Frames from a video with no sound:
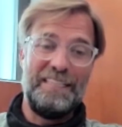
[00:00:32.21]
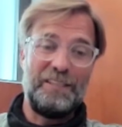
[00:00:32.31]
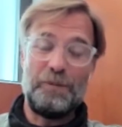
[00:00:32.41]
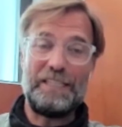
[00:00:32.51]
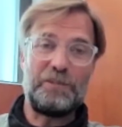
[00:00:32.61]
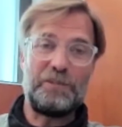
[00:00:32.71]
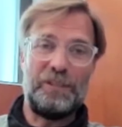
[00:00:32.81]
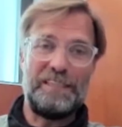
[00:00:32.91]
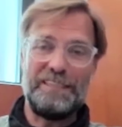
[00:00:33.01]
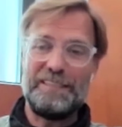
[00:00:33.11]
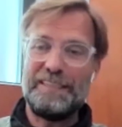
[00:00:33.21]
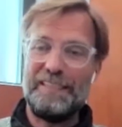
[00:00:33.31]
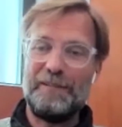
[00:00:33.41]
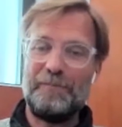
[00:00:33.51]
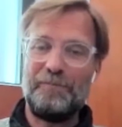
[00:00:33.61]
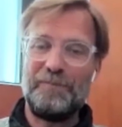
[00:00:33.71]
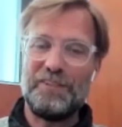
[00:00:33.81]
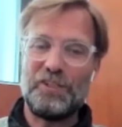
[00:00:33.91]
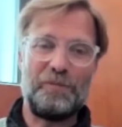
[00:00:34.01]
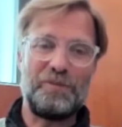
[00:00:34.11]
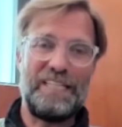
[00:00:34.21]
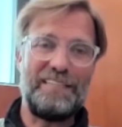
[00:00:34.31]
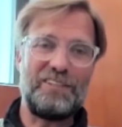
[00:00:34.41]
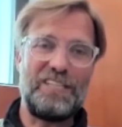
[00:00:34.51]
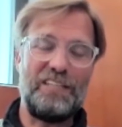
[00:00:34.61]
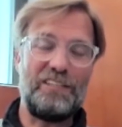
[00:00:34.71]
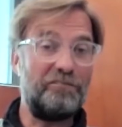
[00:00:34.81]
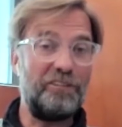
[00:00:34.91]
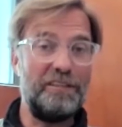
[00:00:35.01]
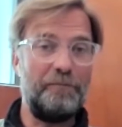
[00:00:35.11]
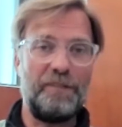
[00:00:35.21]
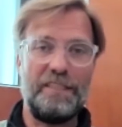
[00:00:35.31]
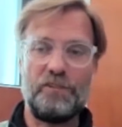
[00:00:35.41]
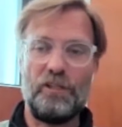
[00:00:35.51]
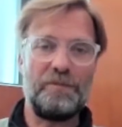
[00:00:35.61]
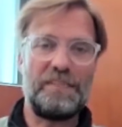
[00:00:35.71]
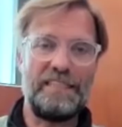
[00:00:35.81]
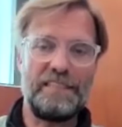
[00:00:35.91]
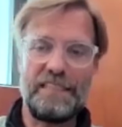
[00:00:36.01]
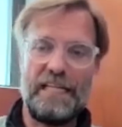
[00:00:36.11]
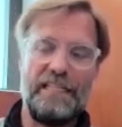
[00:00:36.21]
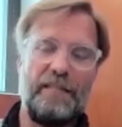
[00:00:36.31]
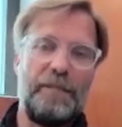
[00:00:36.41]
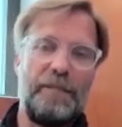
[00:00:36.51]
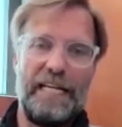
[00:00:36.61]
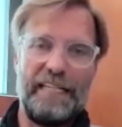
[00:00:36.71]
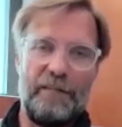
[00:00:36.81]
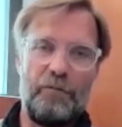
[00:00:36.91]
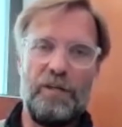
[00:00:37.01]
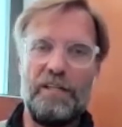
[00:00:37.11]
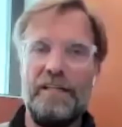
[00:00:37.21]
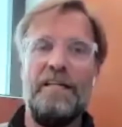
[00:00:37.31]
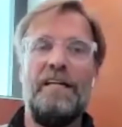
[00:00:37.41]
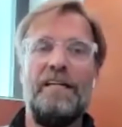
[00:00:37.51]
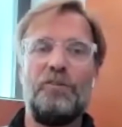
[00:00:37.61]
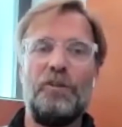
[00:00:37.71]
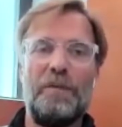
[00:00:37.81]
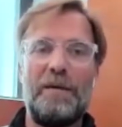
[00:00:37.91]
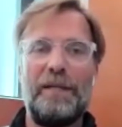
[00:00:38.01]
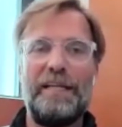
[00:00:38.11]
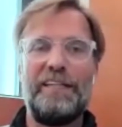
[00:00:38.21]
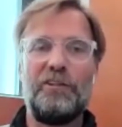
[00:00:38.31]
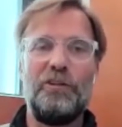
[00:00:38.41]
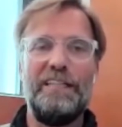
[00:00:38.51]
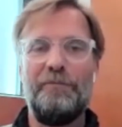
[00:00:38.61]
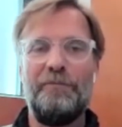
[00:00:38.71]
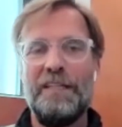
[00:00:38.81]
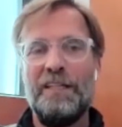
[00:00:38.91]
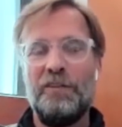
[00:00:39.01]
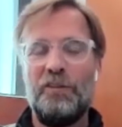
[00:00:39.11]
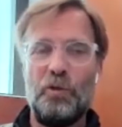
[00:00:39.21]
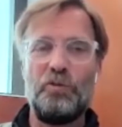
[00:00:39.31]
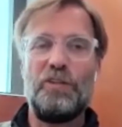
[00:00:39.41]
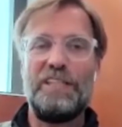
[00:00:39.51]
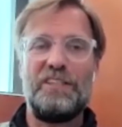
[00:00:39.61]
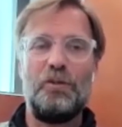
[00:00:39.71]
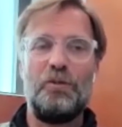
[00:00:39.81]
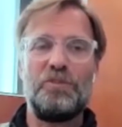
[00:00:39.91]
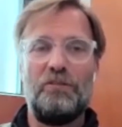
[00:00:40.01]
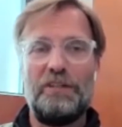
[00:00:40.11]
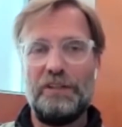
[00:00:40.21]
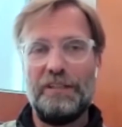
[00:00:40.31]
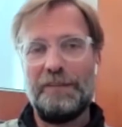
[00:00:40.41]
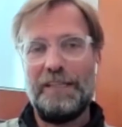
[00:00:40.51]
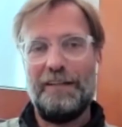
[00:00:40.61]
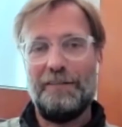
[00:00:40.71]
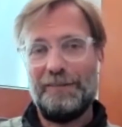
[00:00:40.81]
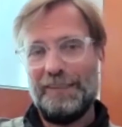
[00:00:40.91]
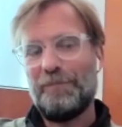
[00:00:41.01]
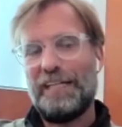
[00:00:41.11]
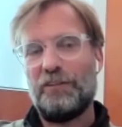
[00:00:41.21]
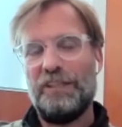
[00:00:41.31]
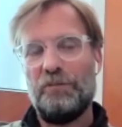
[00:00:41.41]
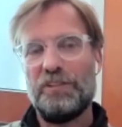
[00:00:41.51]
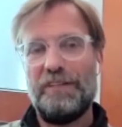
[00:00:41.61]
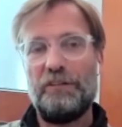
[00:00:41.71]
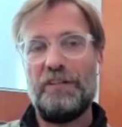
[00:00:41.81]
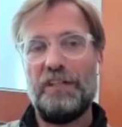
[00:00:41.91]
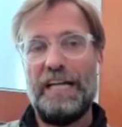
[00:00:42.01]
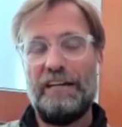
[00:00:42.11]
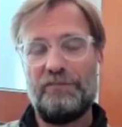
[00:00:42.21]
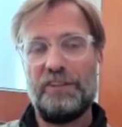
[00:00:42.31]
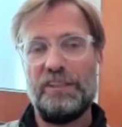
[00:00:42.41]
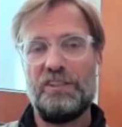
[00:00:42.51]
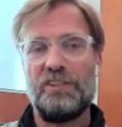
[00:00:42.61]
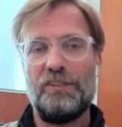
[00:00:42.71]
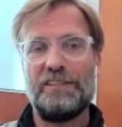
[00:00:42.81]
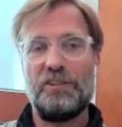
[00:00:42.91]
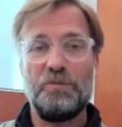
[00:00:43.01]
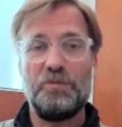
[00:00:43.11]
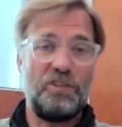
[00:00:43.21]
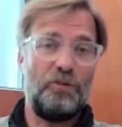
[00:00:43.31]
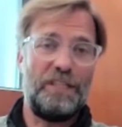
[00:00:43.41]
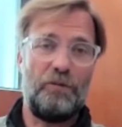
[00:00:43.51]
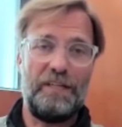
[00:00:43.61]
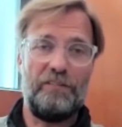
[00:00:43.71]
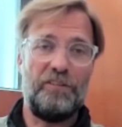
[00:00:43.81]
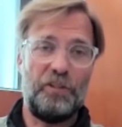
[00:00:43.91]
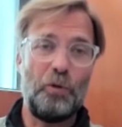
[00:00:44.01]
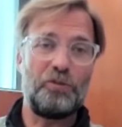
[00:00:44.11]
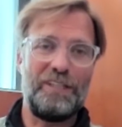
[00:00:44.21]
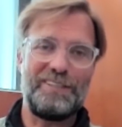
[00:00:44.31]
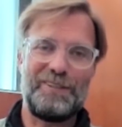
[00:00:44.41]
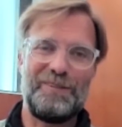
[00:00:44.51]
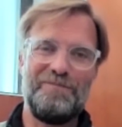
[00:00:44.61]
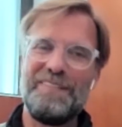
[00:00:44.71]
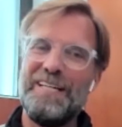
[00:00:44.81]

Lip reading: The weather is brilliant. The circumstances are different. The circumstances are a little bit like they were during my playing career. No dressing rooms, or in my career it was very, very average dressing rooms. So now we have no dressing room.